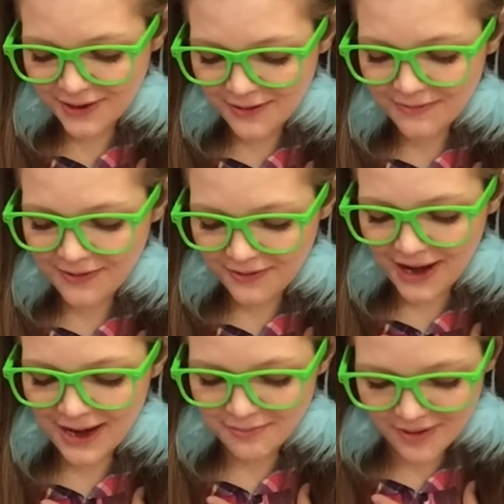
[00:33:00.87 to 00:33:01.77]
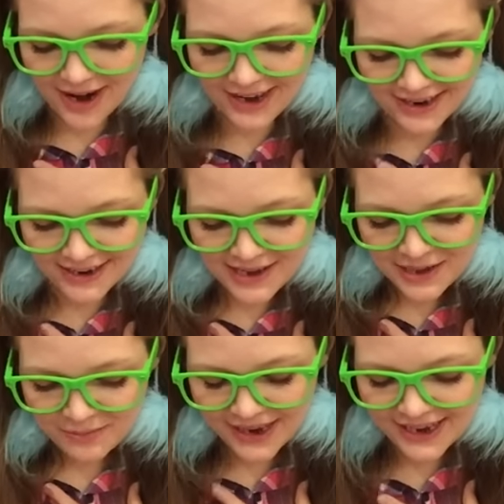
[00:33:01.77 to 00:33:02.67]
From Fran Bryan.
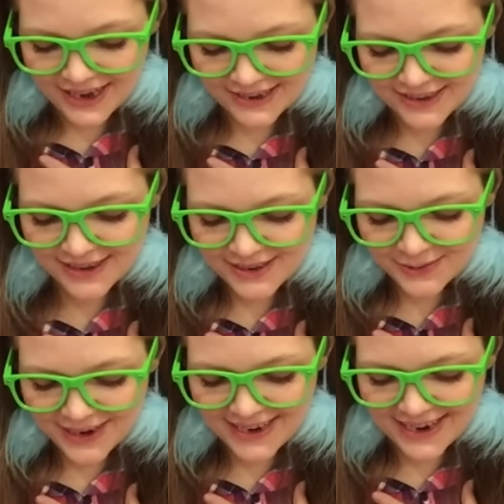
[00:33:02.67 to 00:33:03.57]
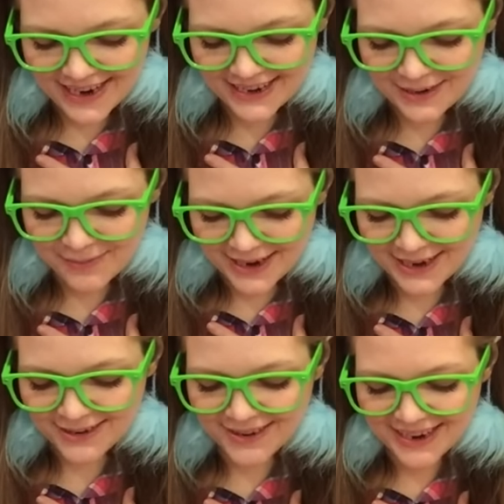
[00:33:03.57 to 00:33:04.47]
P S Sweet candy
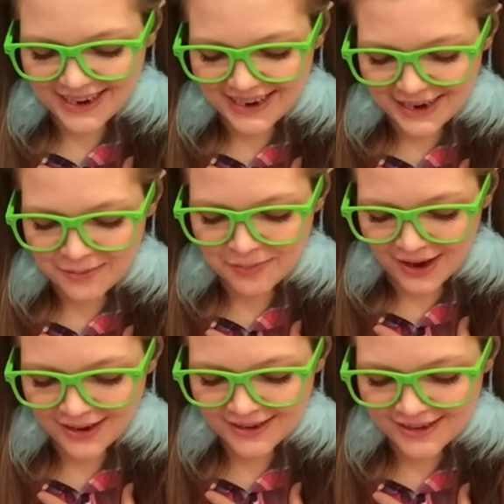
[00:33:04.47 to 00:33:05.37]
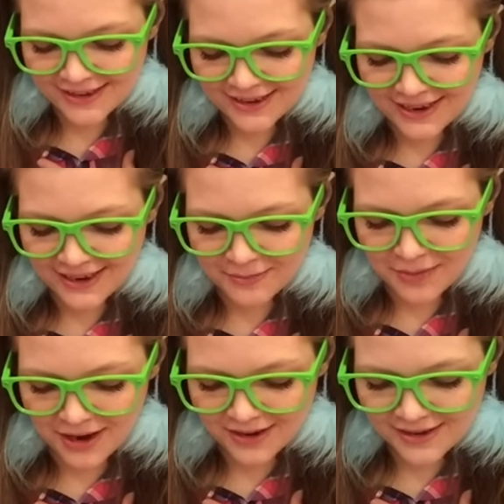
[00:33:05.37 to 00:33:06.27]
menu inbox.
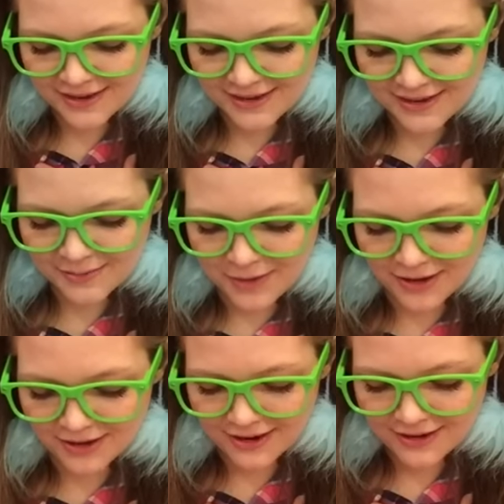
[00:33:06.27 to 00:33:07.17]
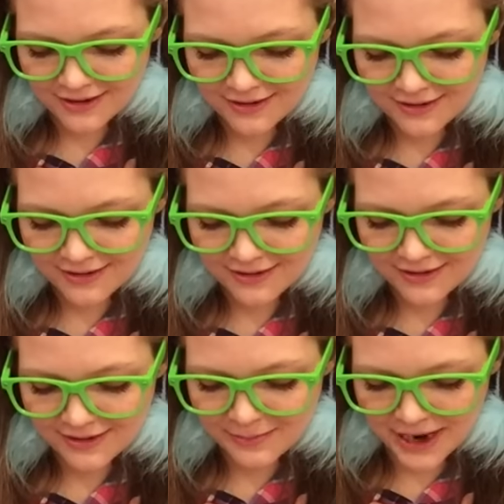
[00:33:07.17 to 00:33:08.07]
Inbox smaller.
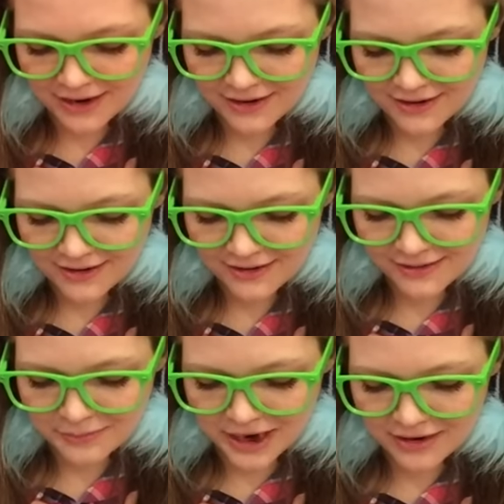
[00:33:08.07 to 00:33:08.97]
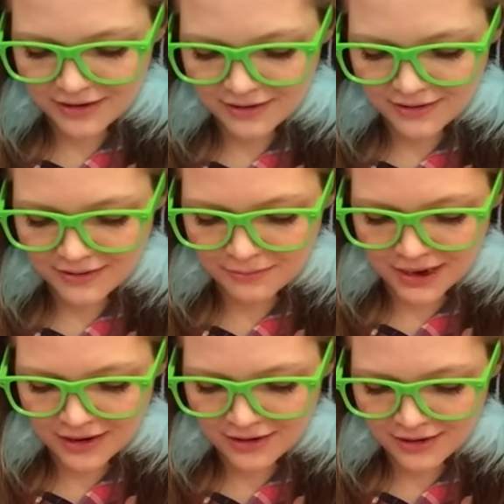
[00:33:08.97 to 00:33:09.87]
Smacker? Smaker?
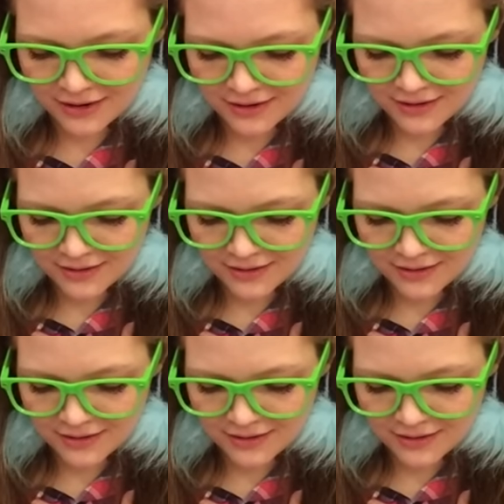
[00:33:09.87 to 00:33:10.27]
Maker?